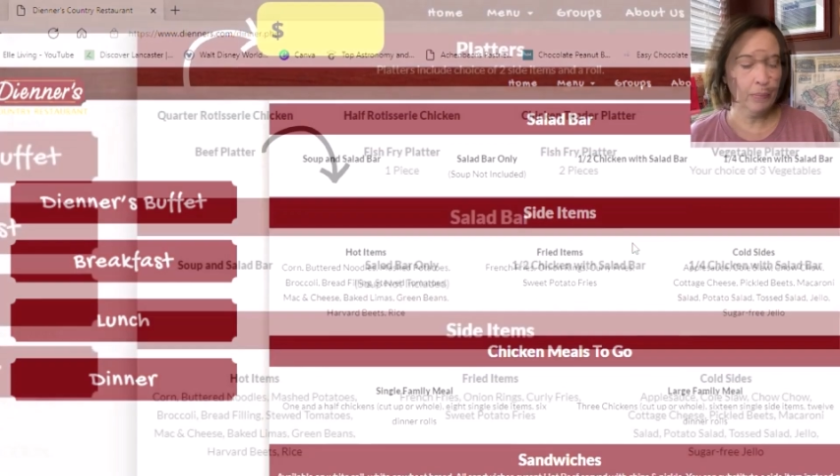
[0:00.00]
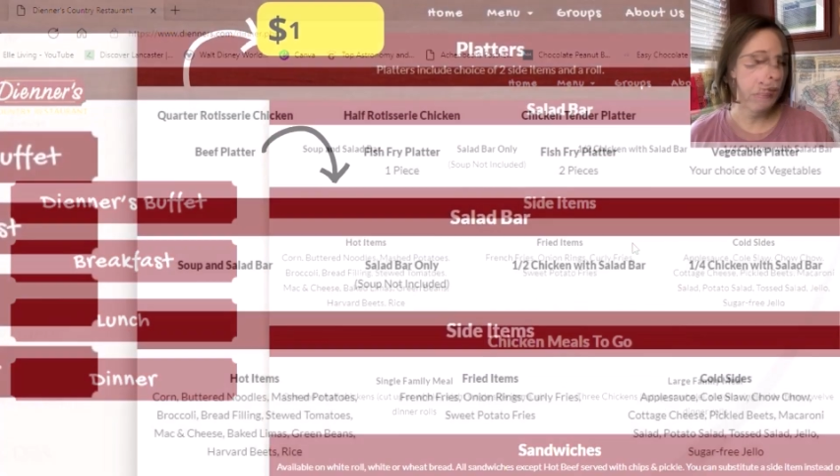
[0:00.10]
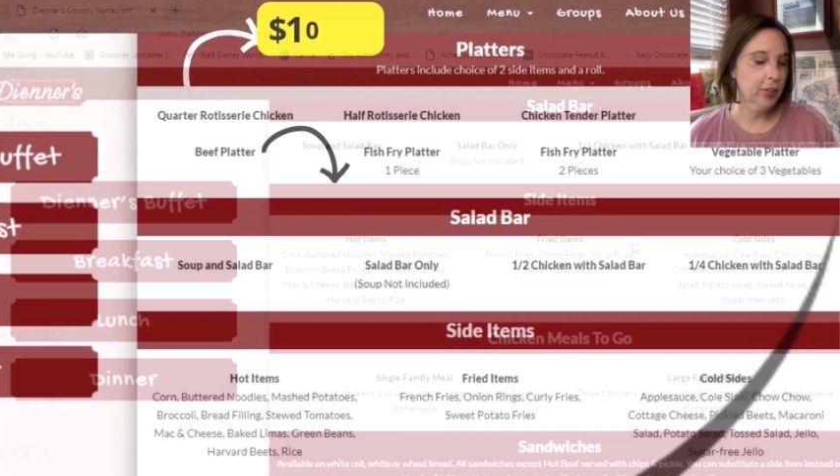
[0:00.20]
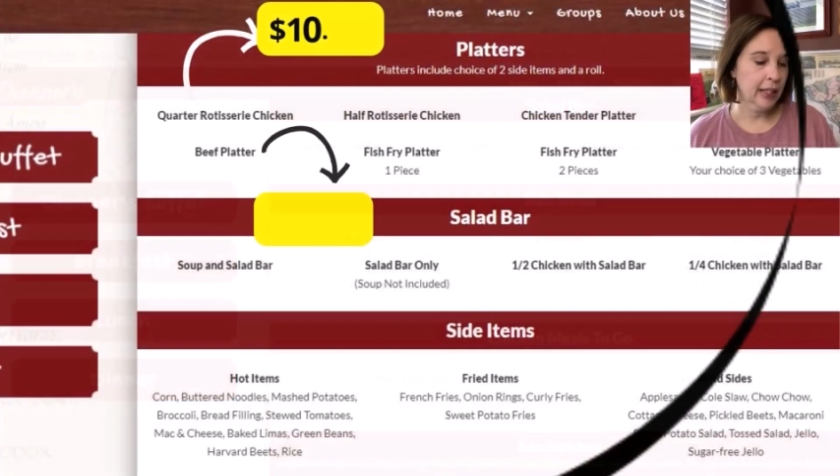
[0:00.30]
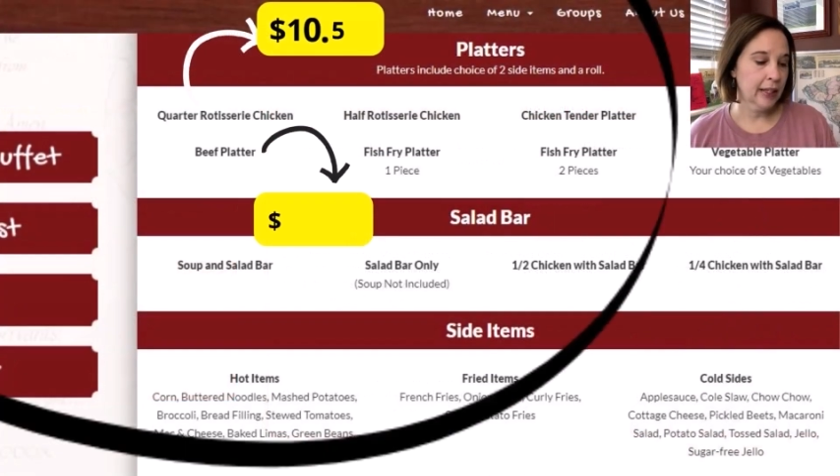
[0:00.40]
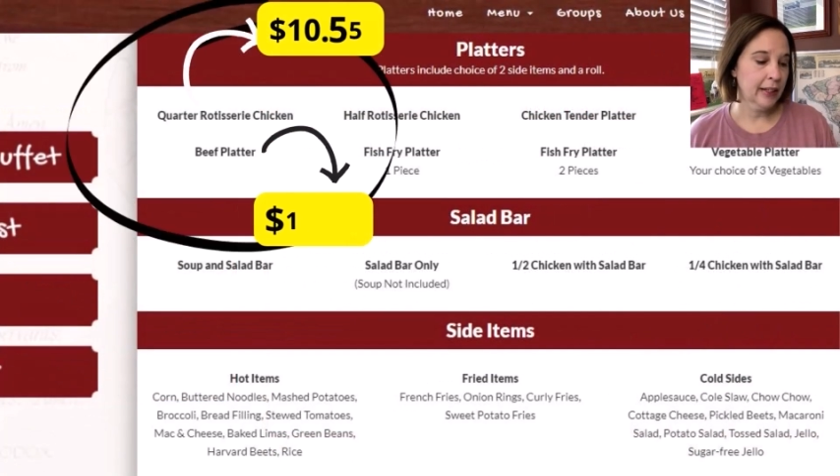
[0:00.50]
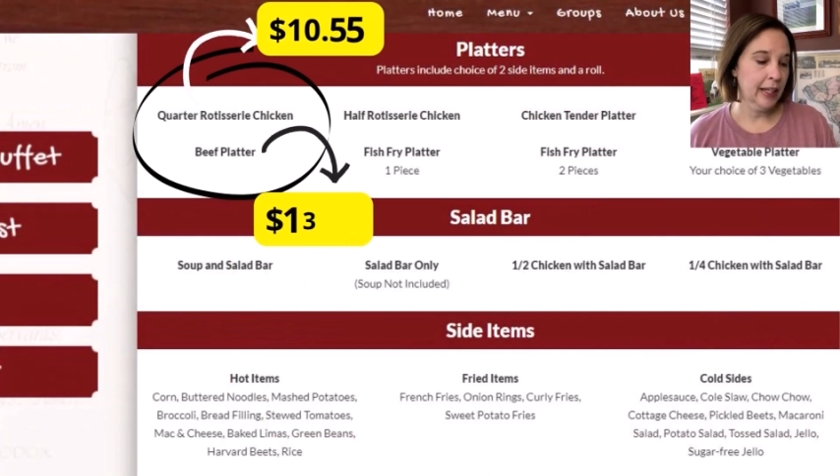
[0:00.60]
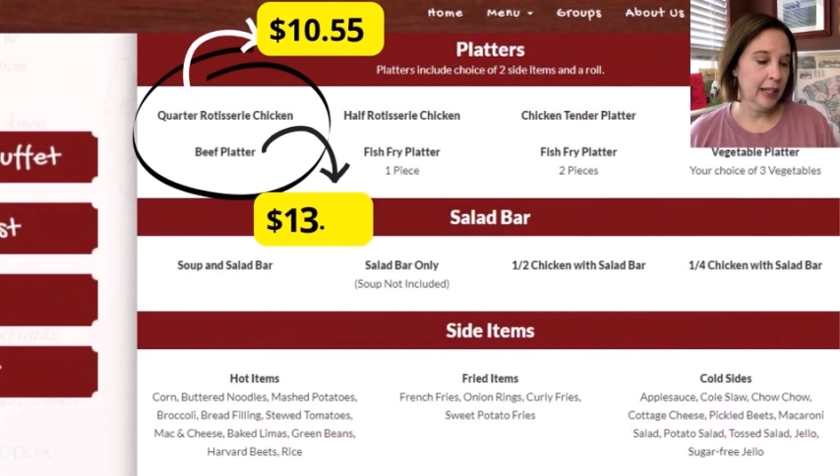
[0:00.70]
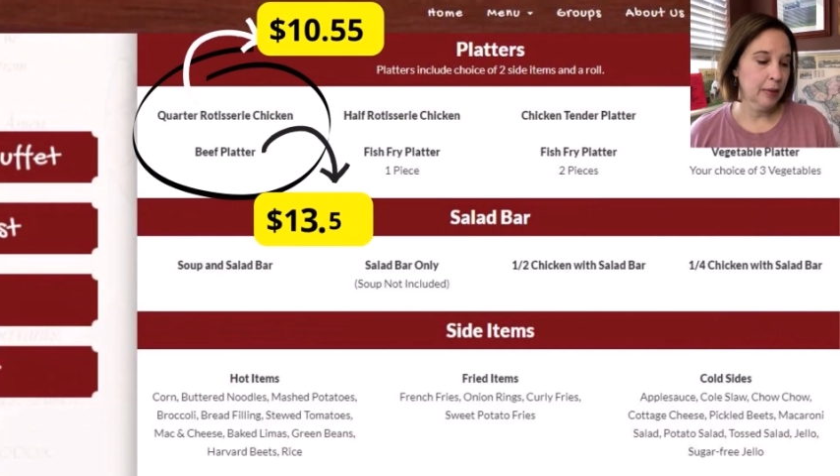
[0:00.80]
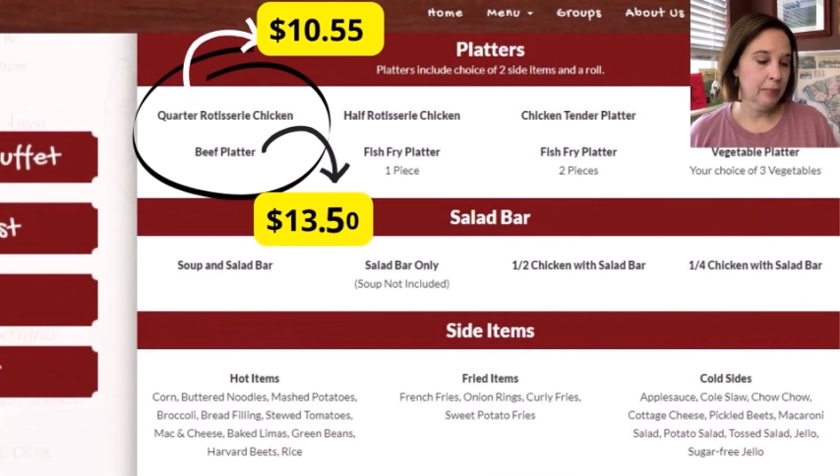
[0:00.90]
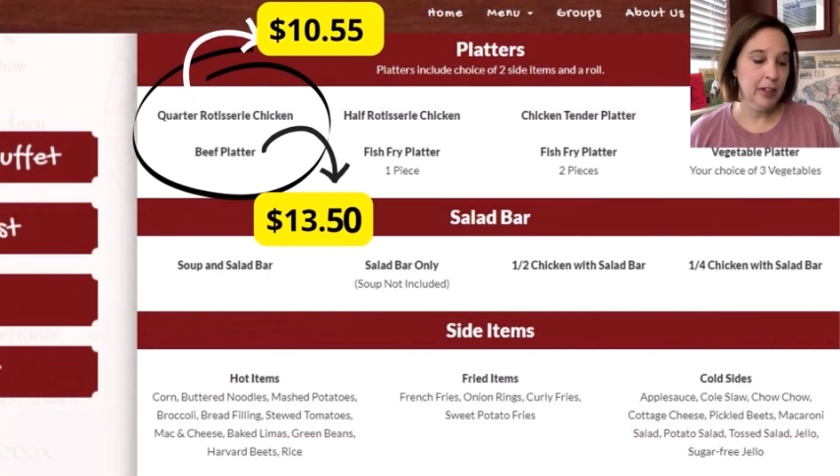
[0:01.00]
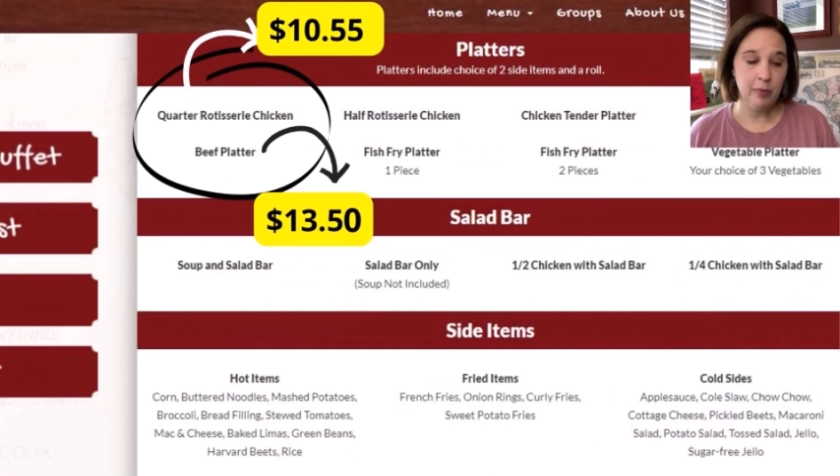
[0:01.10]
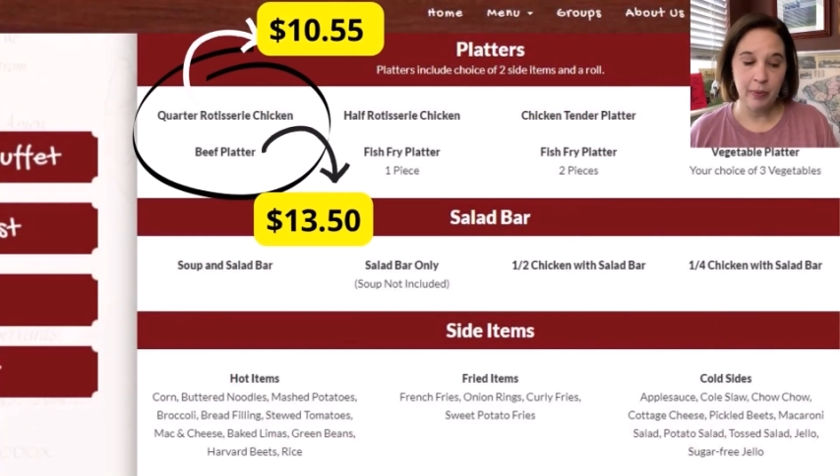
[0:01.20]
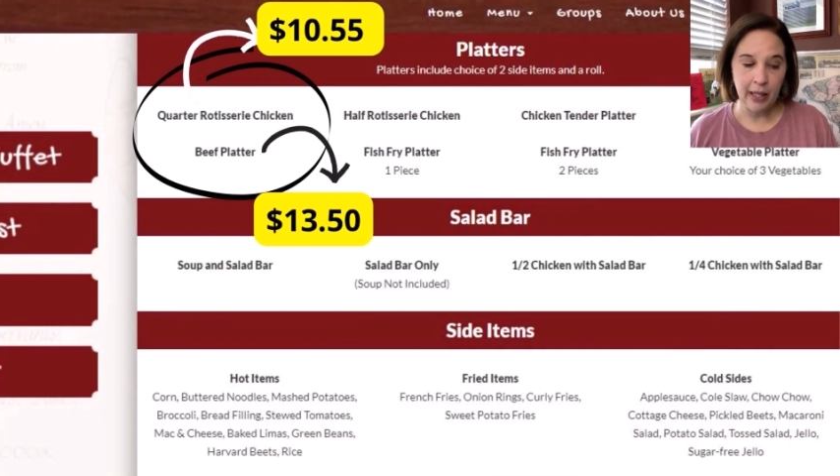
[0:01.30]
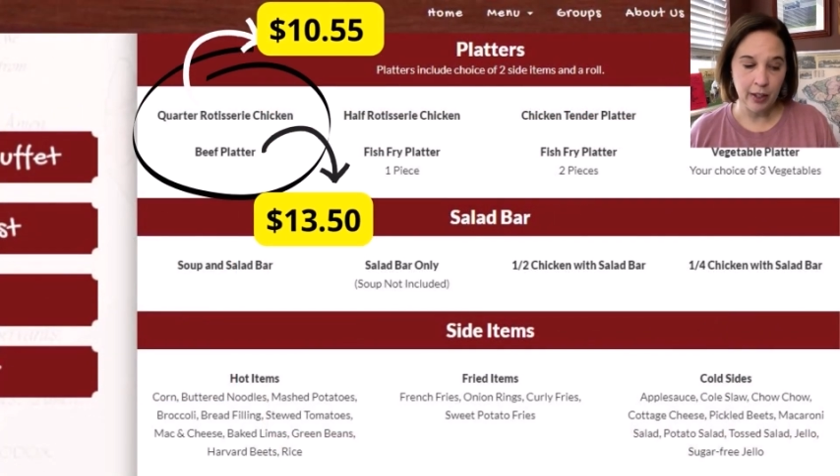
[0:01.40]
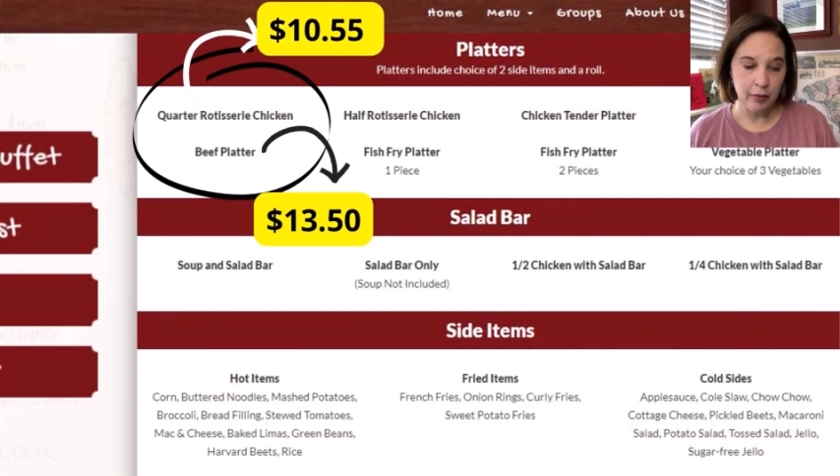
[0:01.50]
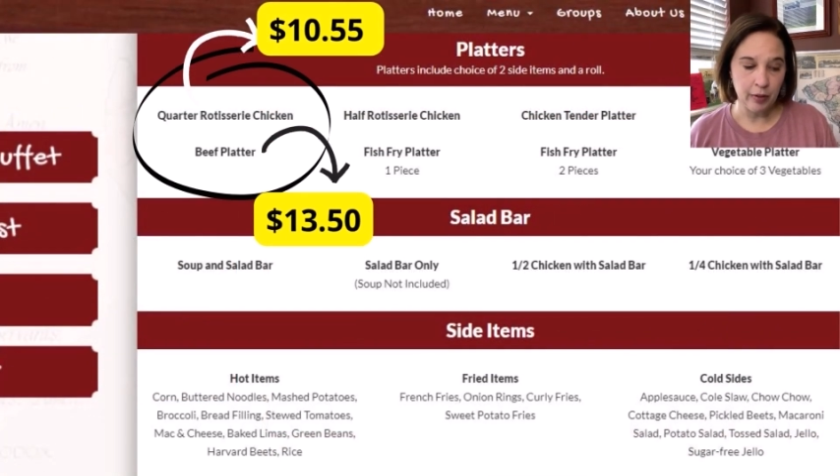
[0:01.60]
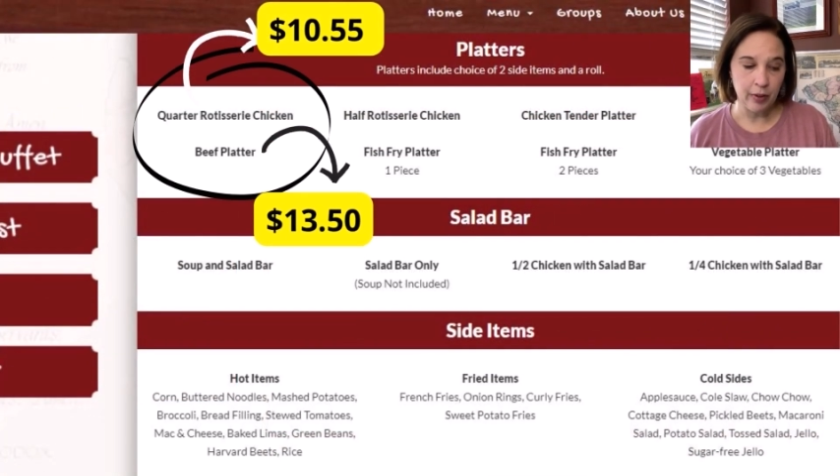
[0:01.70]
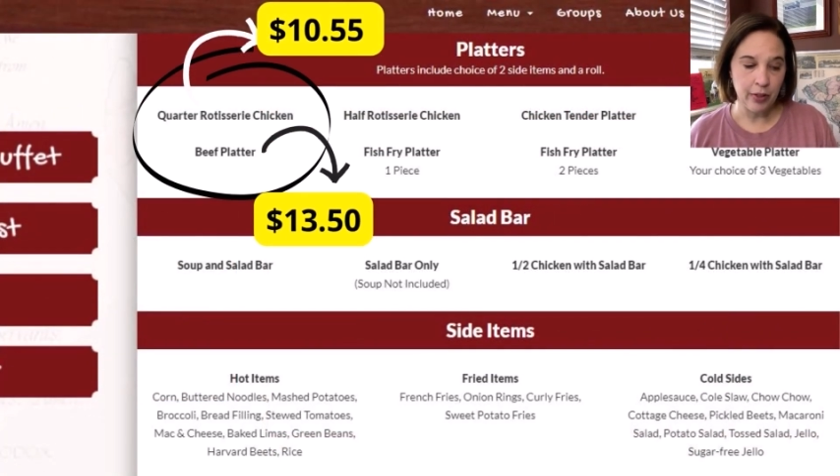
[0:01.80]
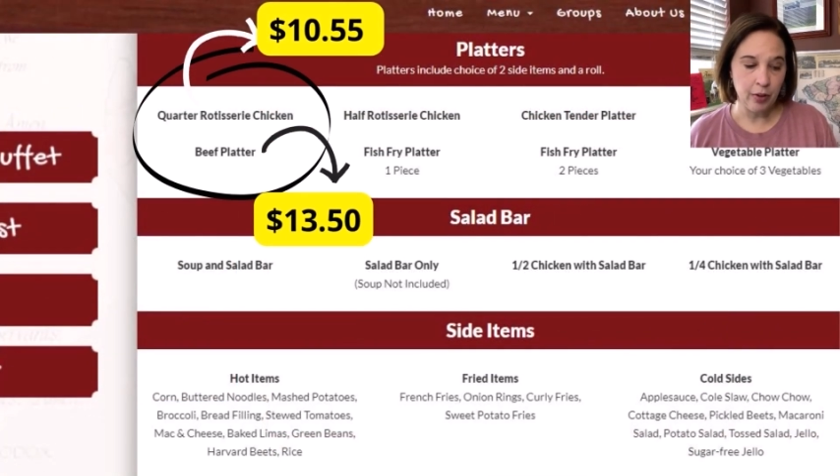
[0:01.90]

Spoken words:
you can get a beef platter for